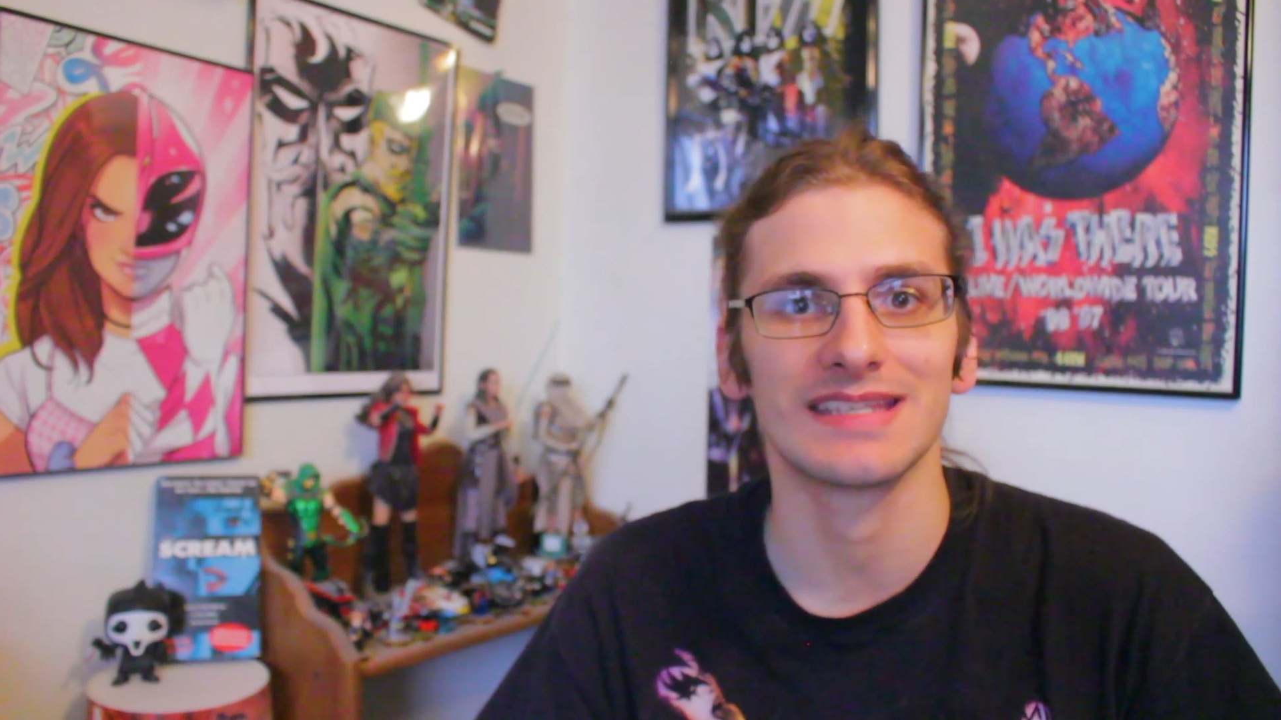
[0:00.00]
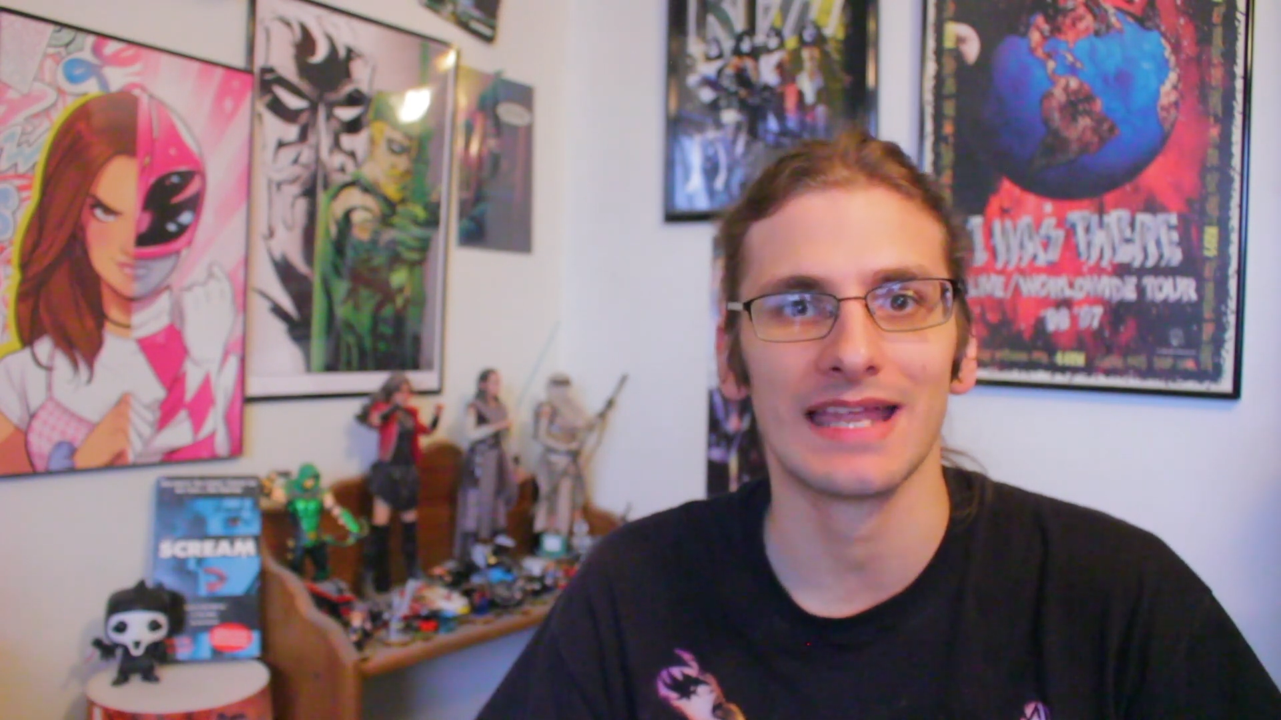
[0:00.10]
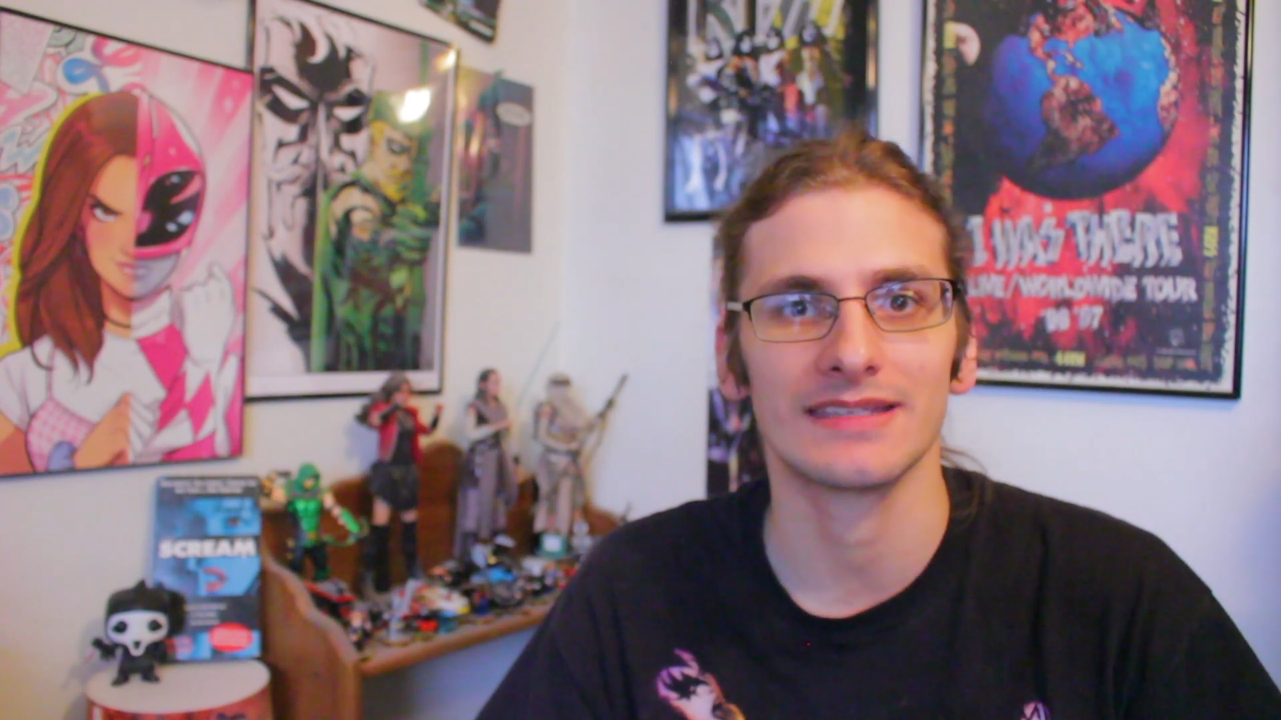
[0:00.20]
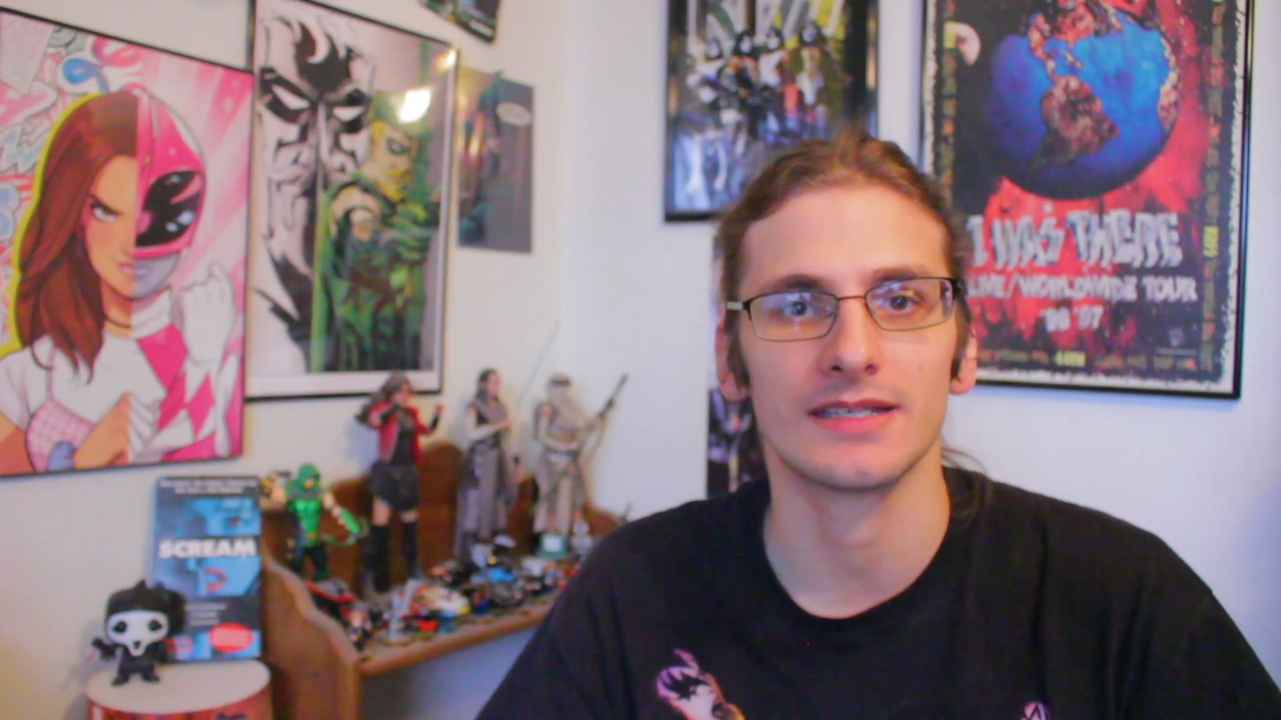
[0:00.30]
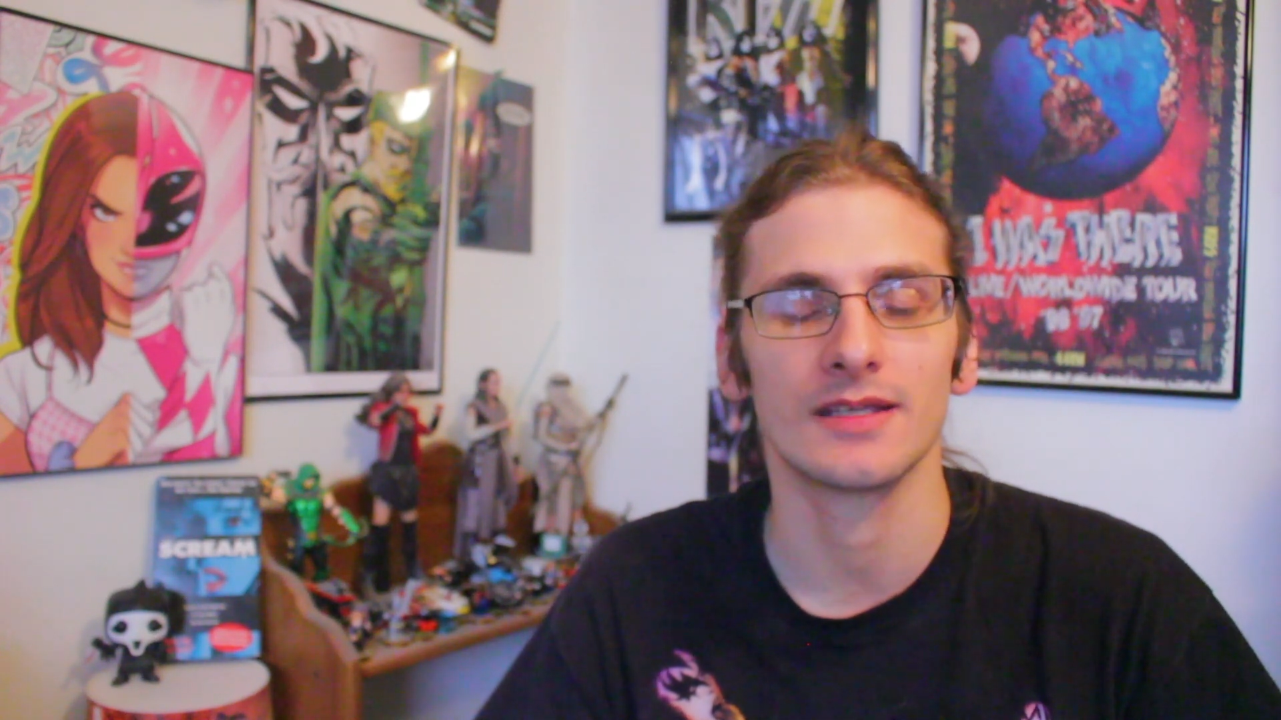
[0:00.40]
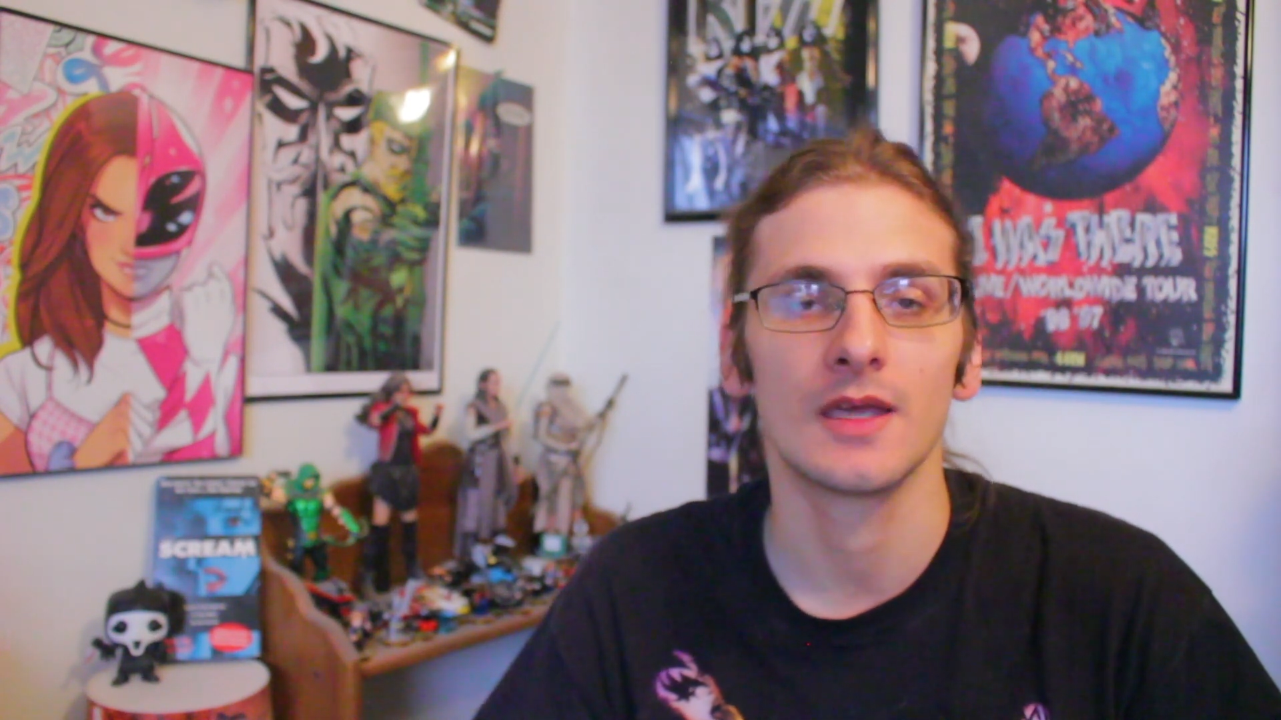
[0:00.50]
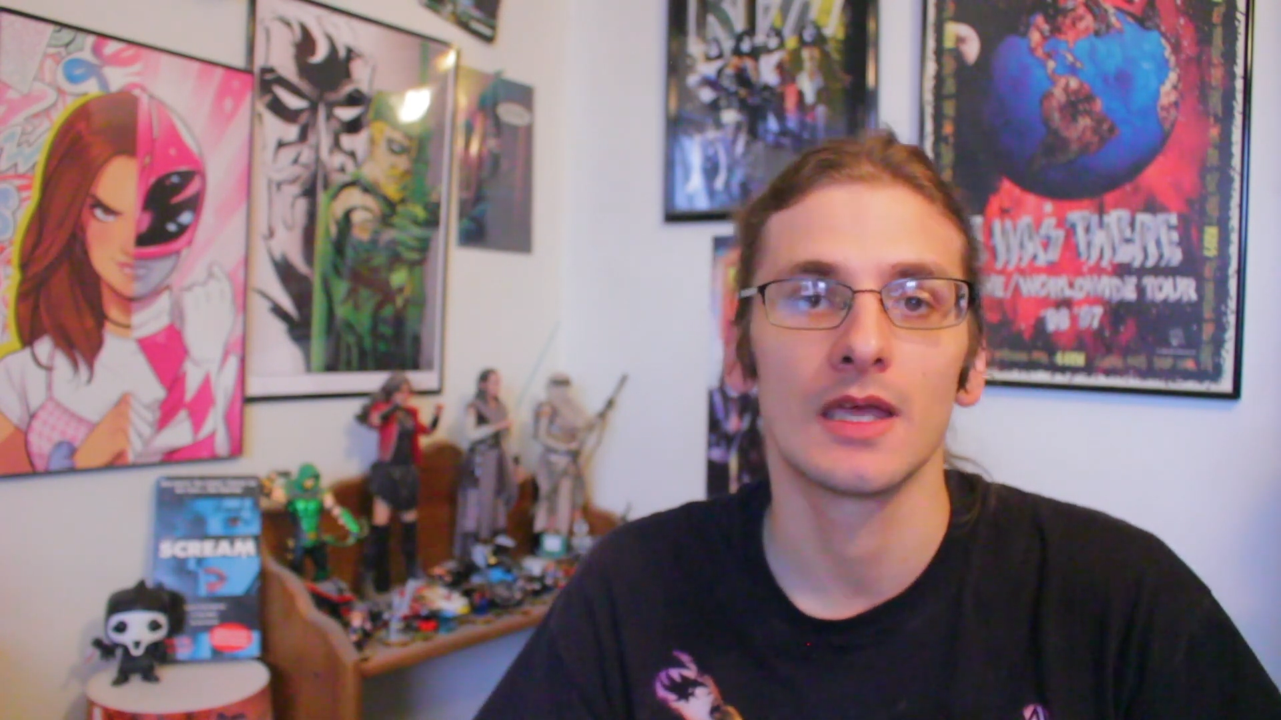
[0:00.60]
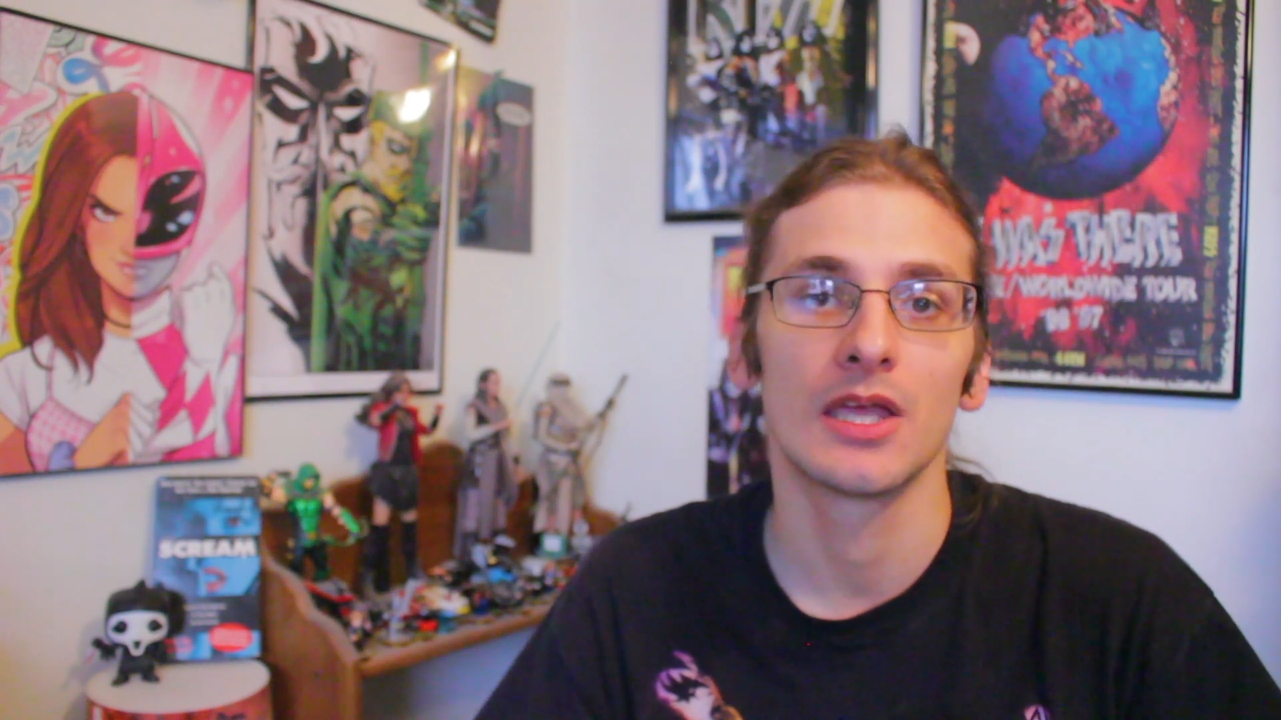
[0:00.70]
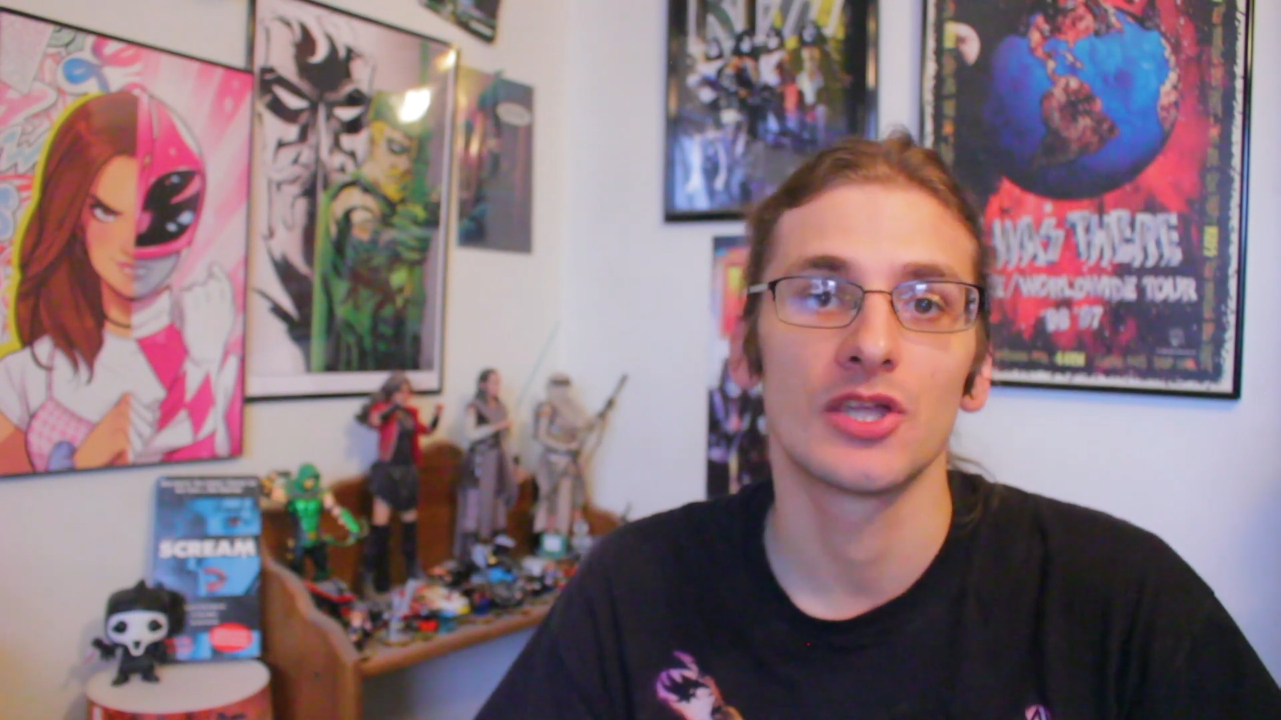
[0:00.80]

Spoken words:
intended.